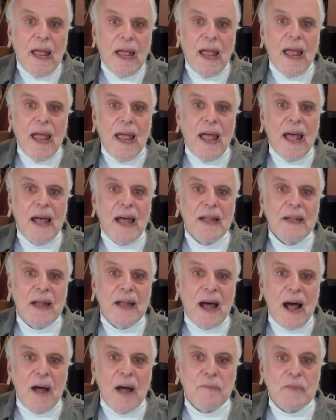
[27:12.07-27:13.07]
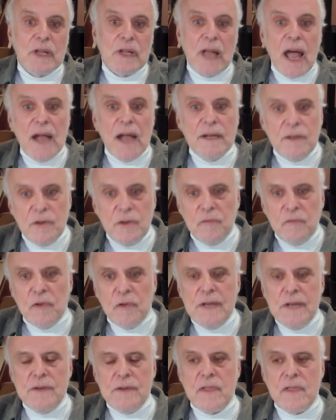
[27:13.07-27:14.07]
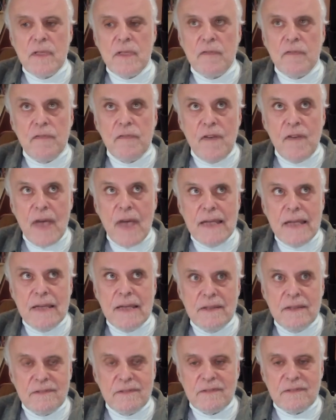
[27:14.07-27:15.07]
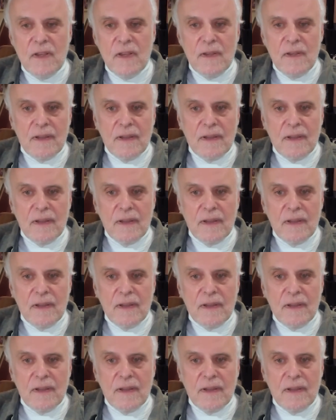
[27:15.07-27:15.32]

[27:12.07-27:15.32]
And I'm glad you've reached the phase